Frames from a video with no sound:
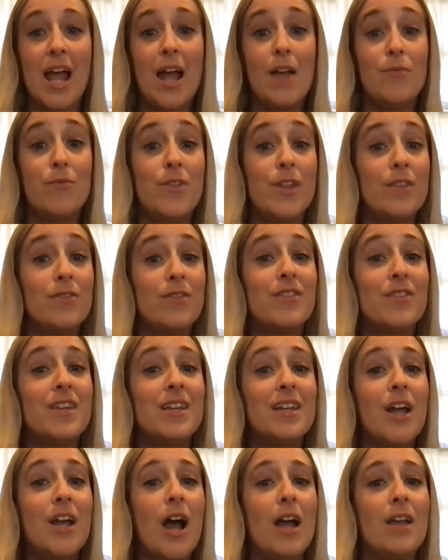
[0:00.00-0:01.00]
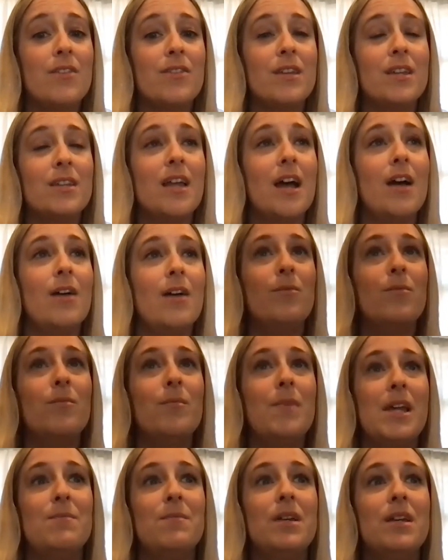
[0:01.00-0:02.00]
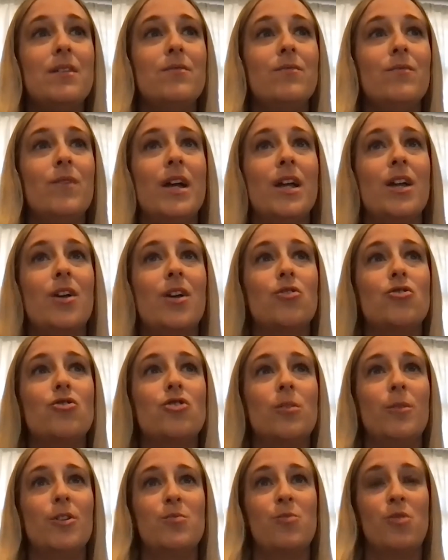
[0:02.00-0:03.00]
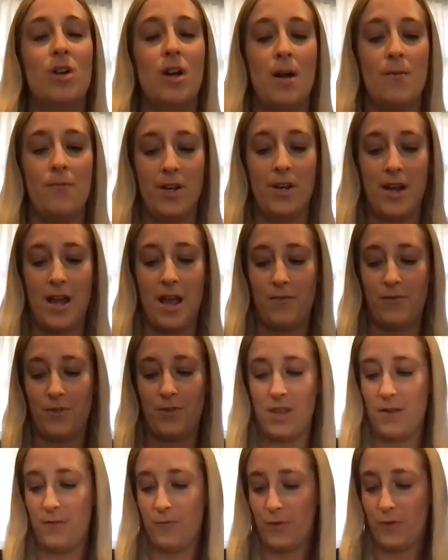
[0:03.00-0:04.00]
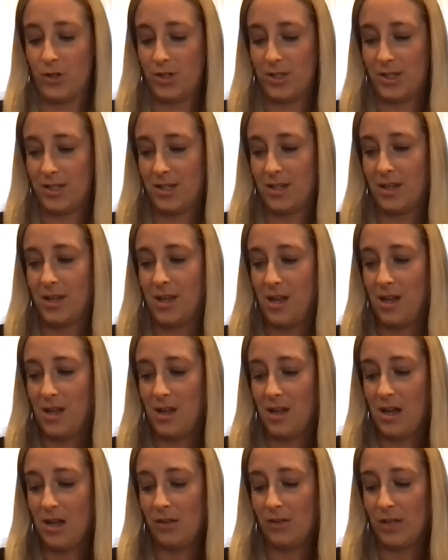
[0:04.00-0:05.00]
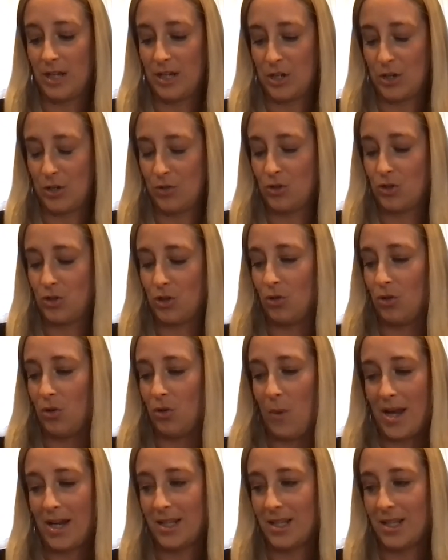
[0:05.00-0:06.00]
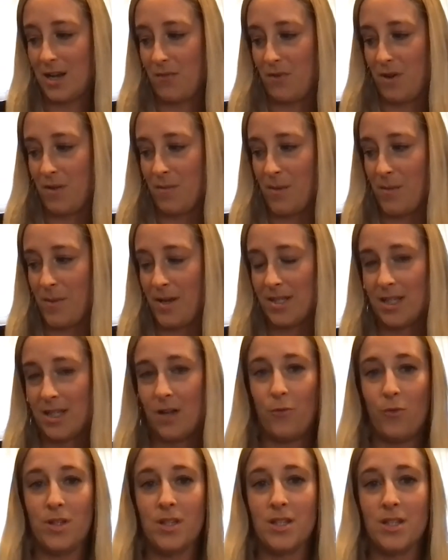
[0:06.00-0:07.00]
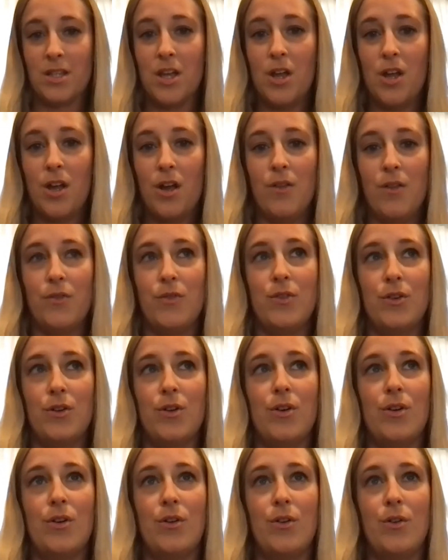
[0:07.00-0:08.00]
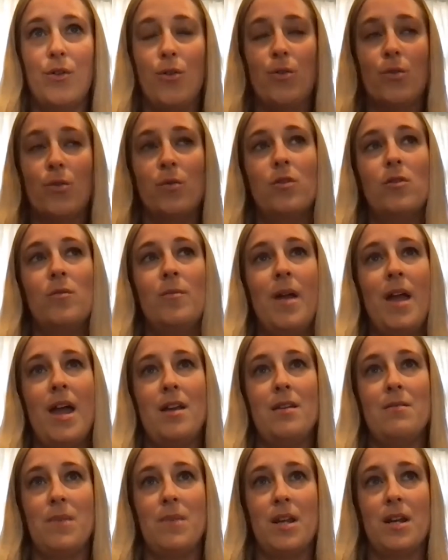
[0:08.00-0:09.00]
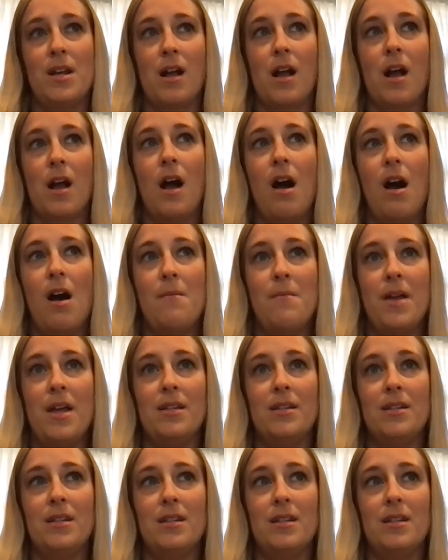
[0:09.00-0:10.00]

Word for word: the, the thing I think that made me like so much more confident after that first like solo wedding that I ran by myself was the groom had made a comment